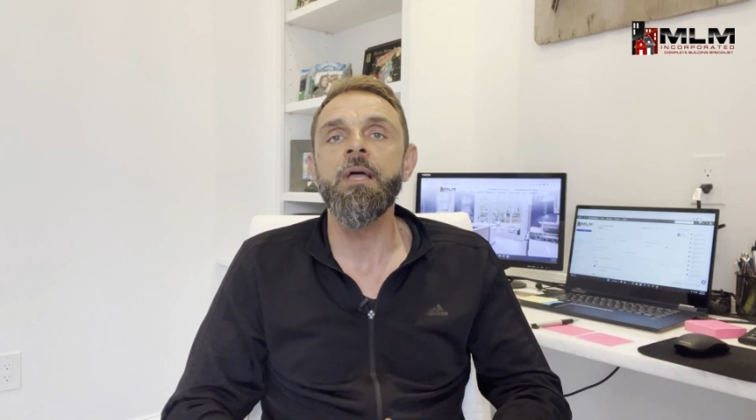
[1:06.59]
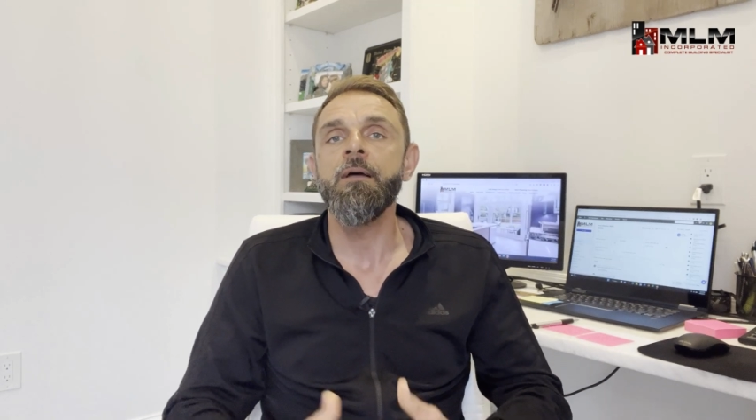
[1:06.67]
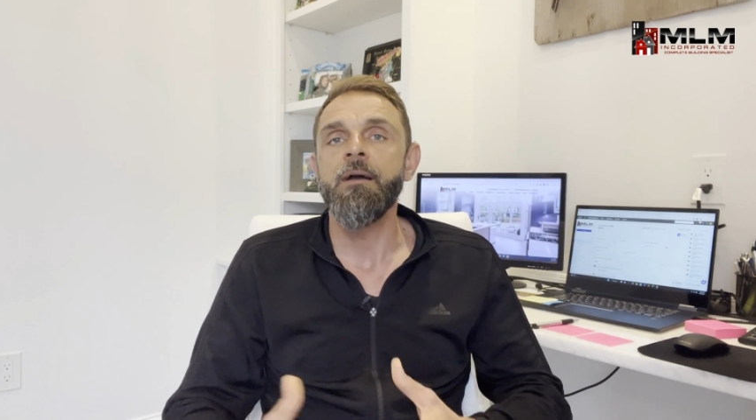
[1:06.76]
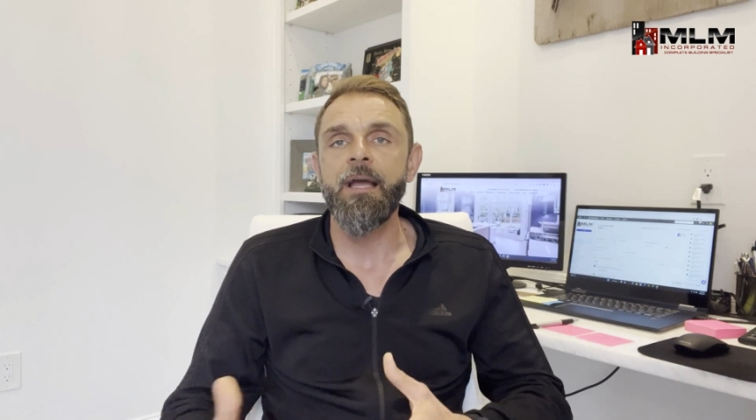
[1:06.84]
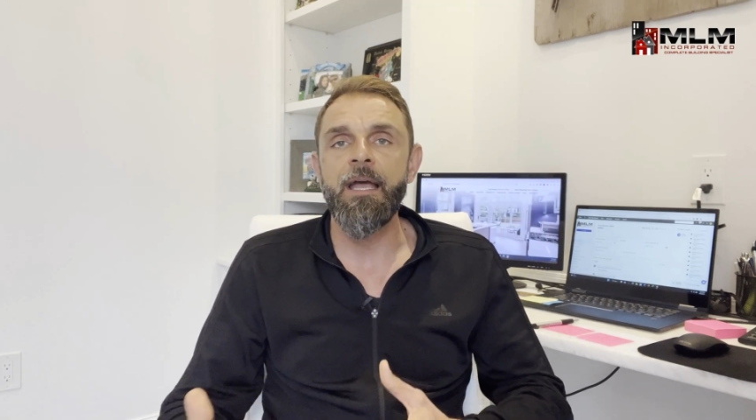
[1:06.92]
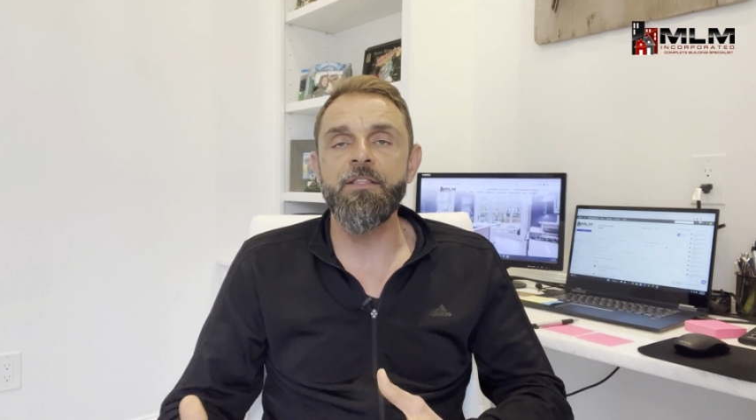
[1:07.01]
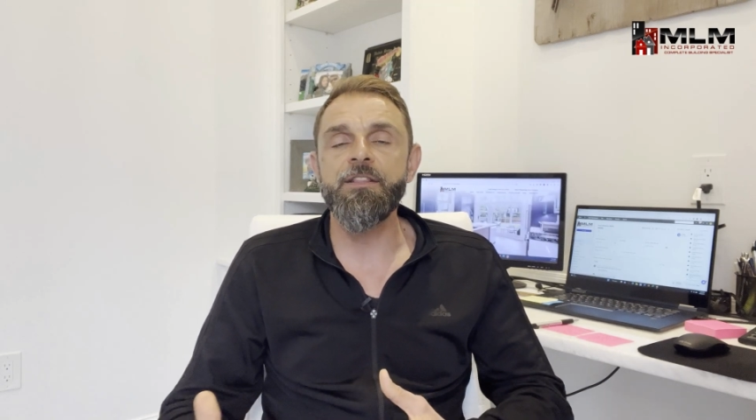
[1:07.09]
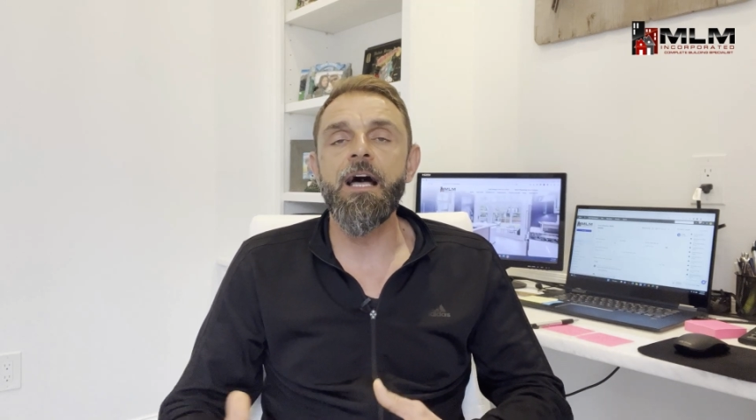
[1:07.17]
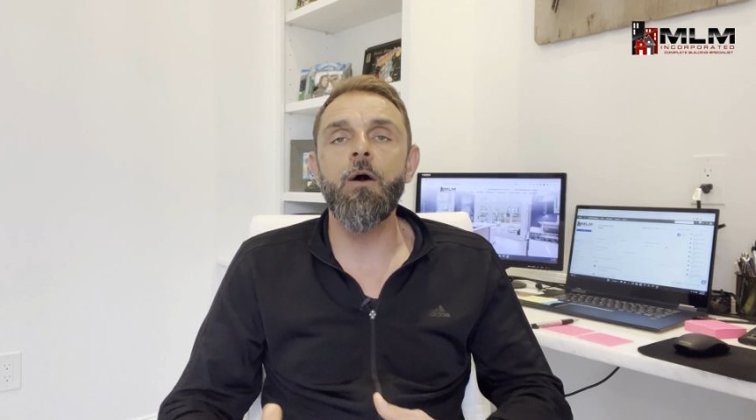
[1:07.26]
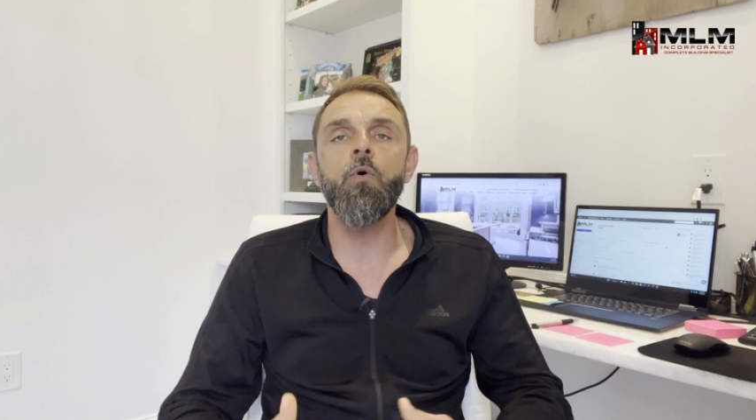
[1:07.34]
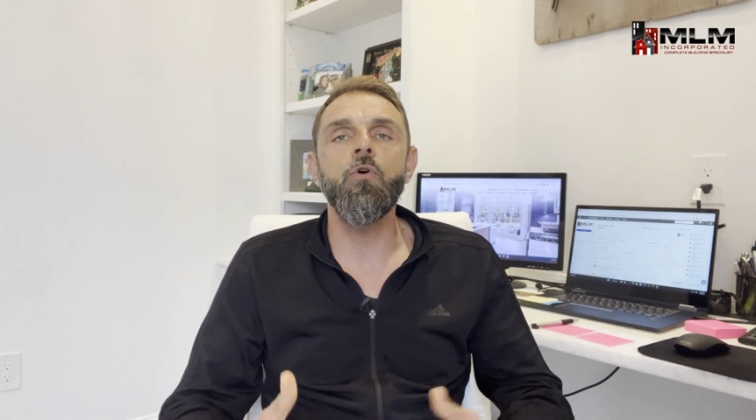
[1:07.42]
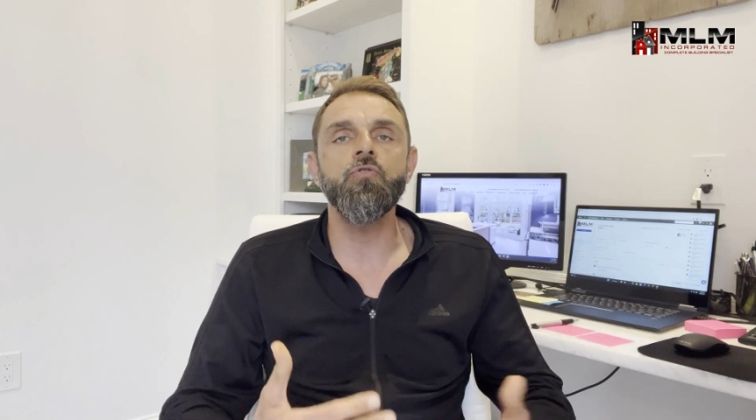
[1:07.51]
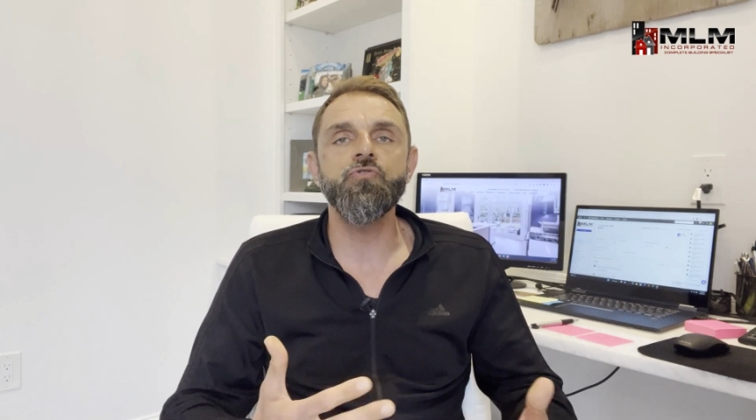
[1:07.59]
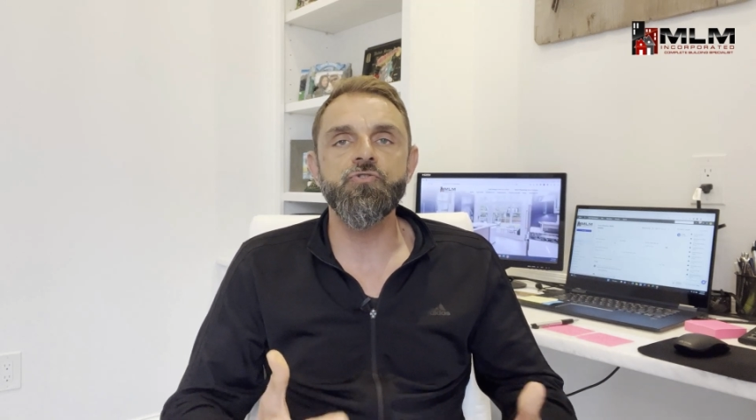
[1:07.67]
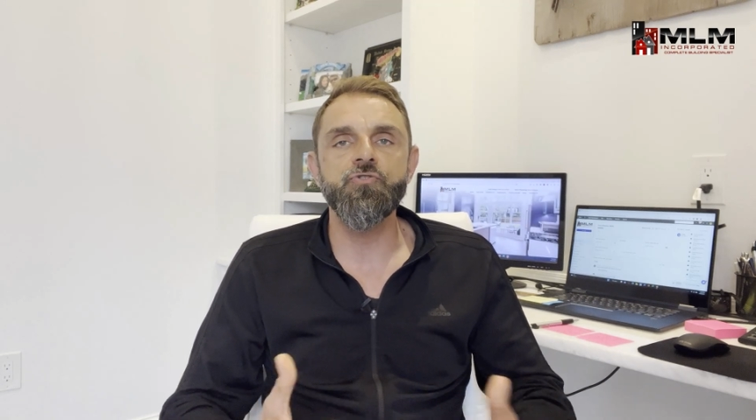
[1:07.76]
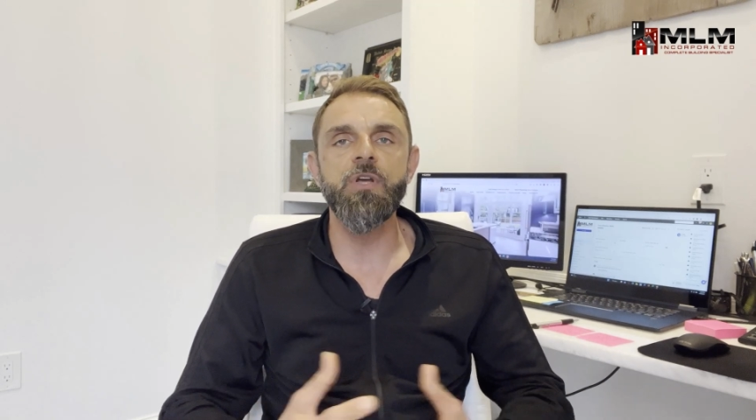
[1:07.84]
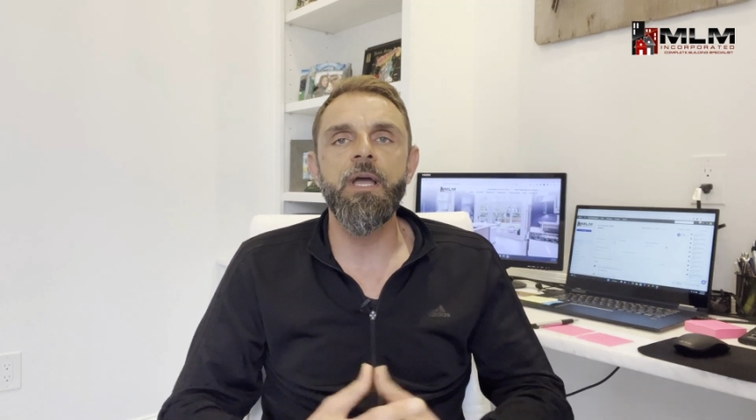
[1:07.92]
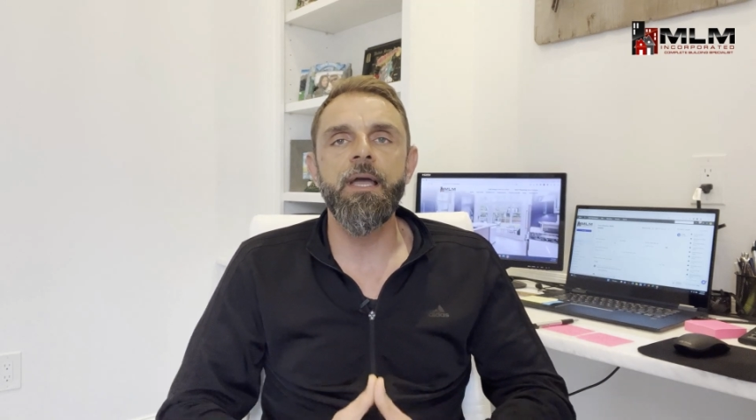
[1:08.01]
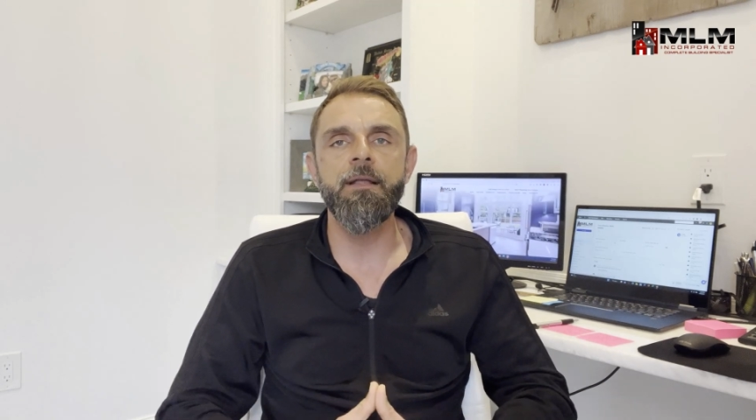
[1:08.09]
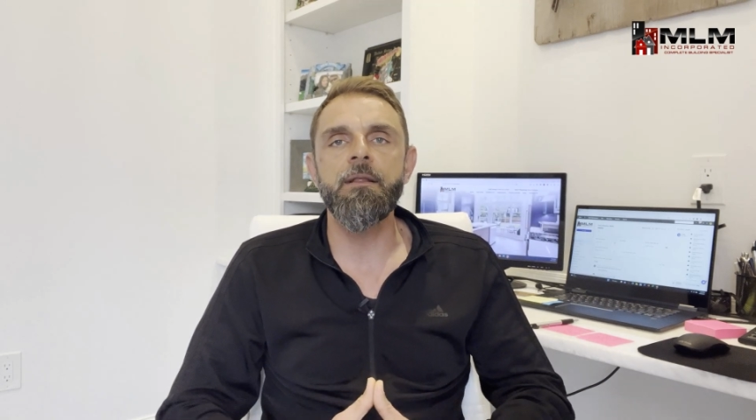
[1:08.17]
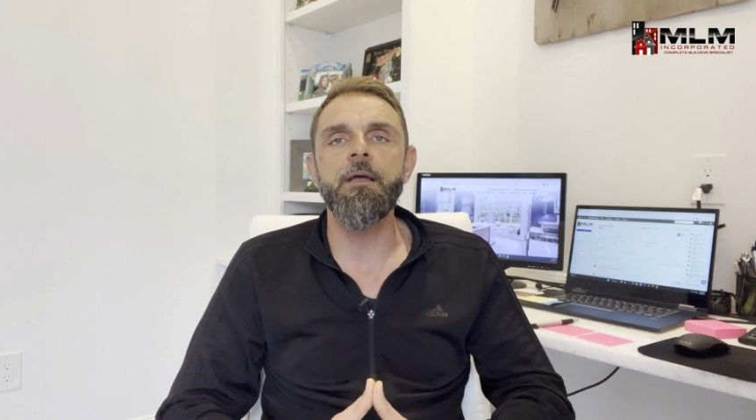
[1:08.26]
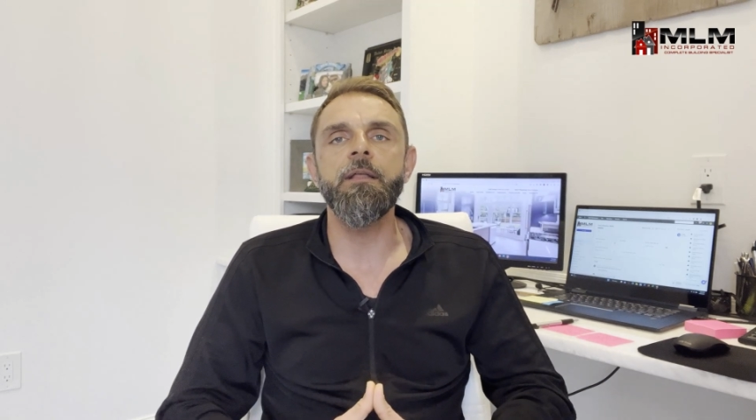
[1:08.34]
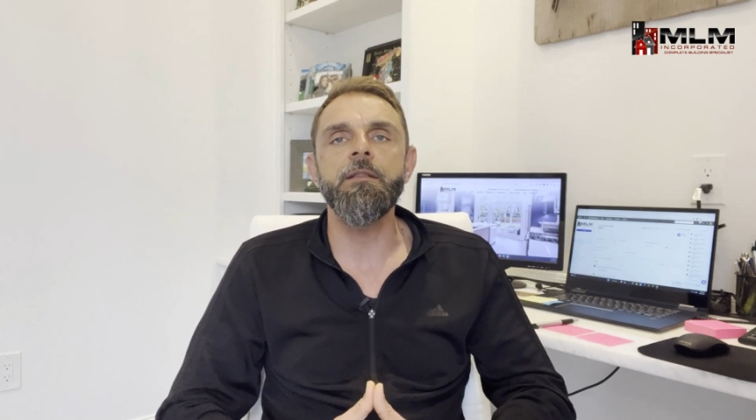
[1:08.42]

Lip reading: hand towels, and